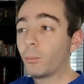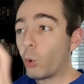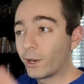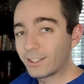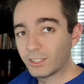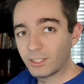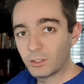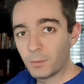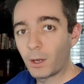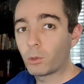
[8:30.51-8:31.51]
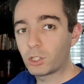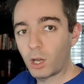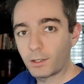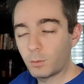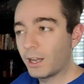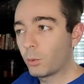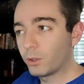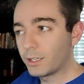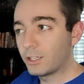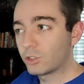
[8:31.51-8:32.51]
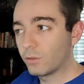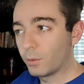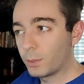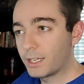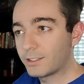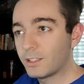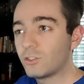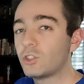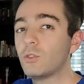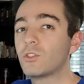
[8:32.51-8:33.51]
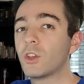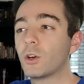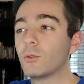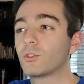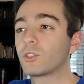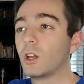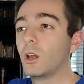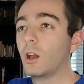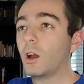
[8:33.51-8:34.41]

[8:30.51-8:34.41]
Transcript: point system that we talked about with each of the pieces. Use those